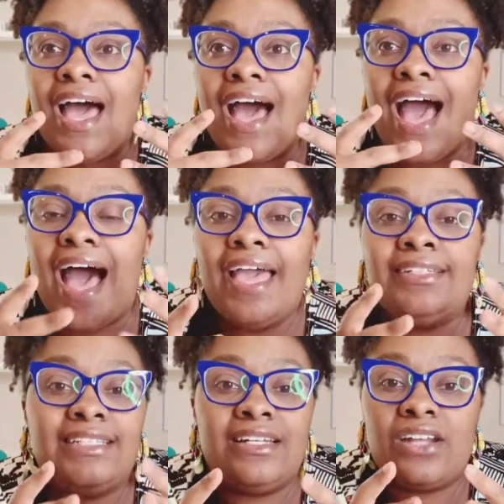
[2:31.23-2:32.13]
I
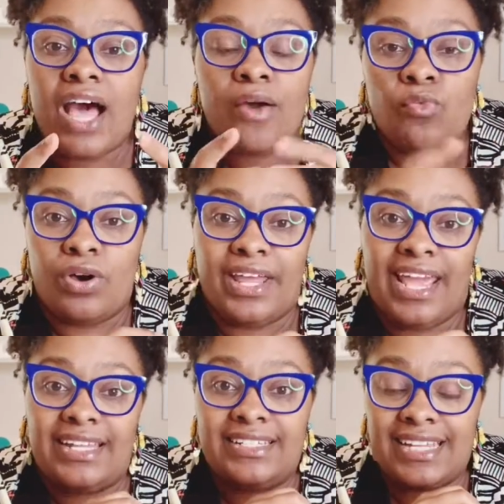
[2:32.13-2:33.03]
did not want
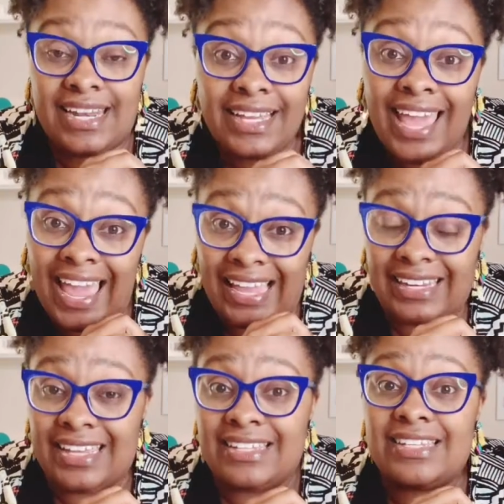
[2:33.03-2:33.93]
a
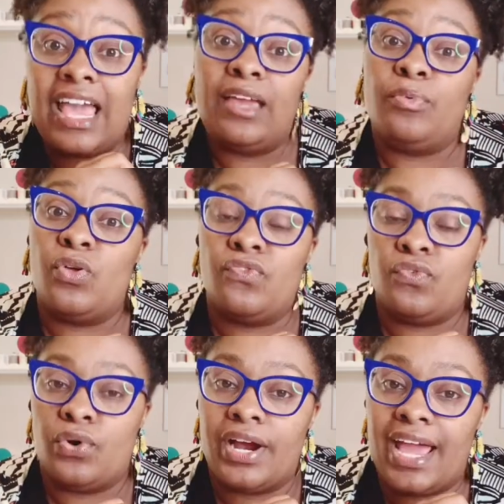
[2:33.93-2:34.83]
dedicated table
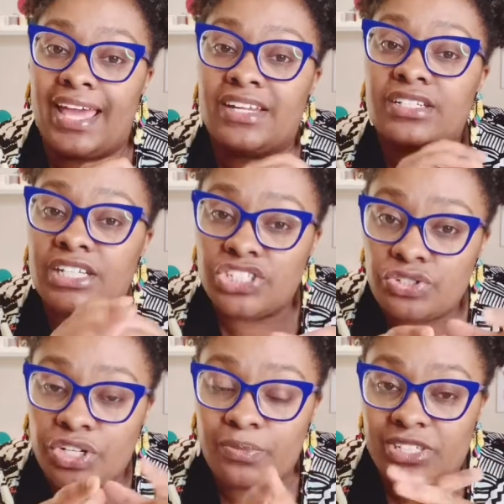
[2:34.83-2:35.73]
for an
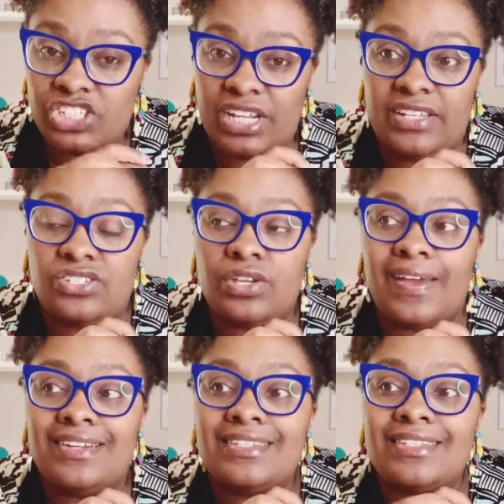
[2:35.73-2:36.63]
industrial machine, so
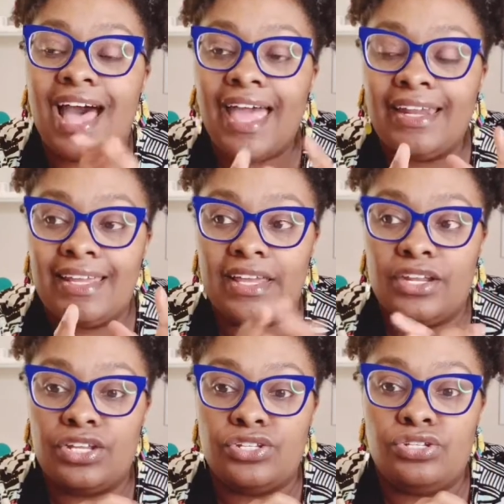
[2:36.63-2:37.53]
I
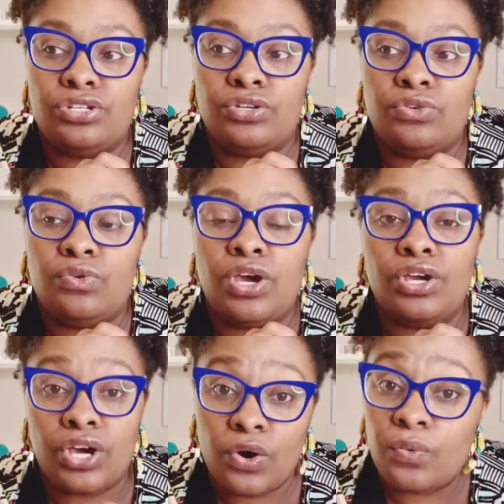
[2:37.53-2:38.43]
decided to
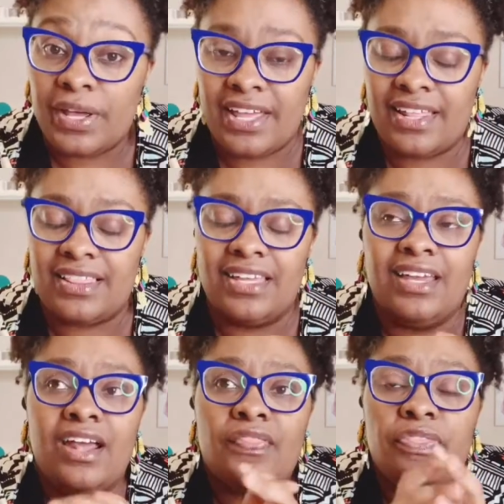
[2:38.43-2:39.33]
go with
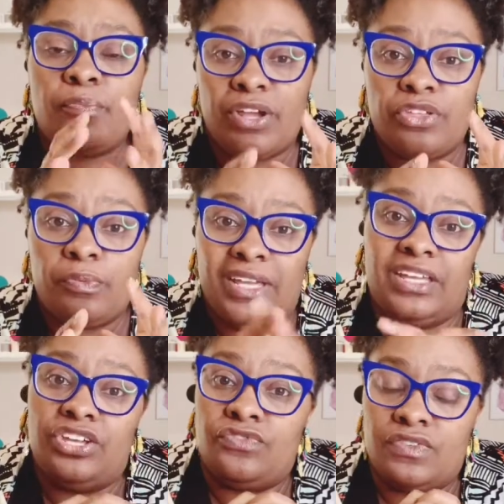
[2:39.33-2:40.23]
the Brother
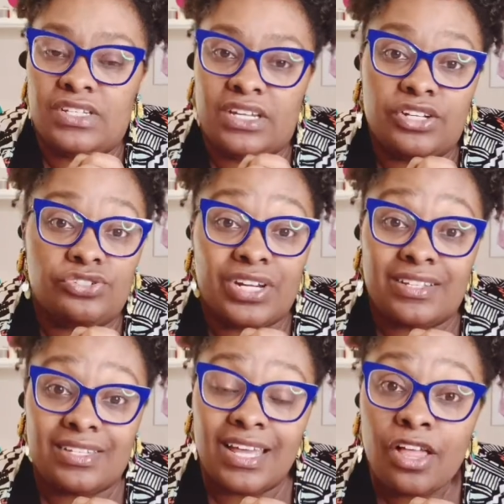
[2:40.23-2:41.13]

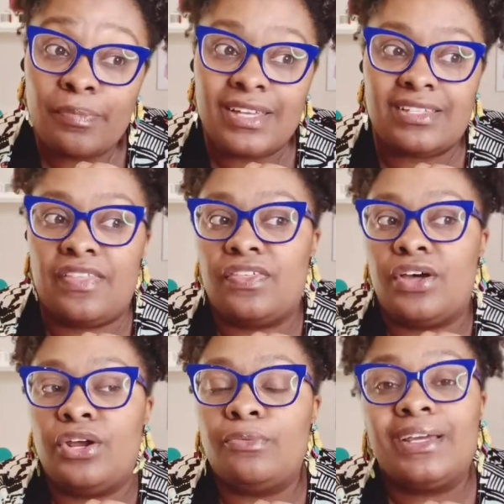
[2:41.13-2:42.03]
PQ1500SL because I
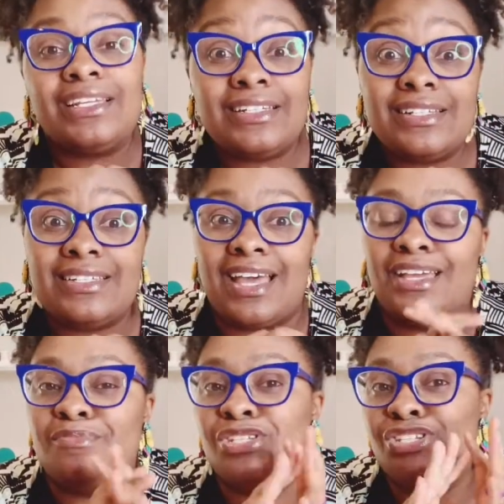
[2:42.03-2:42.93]
thought, oh my goodness, I
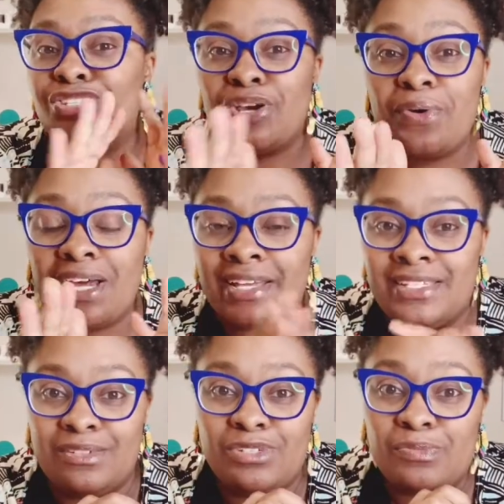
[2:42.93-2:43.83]
am so
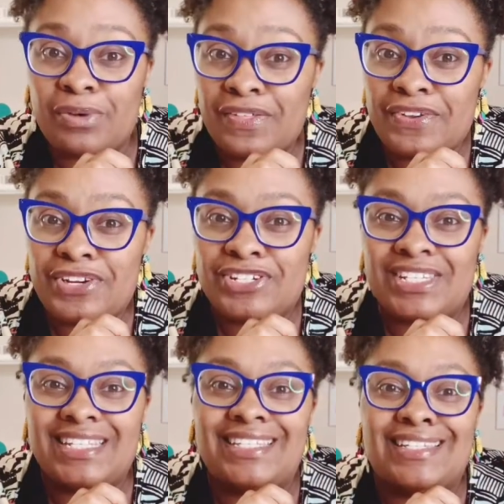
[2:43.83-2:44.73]
accustomed to Brothers.
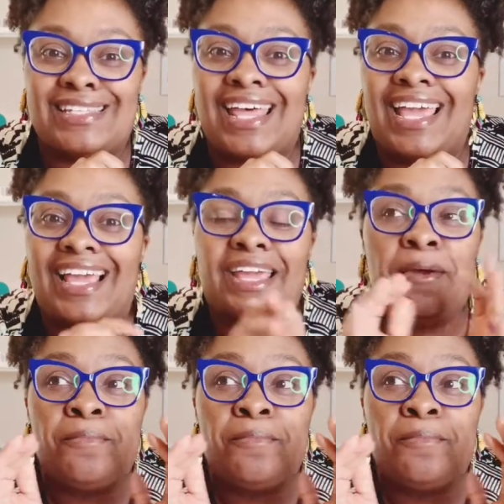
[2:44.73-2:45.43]
This is like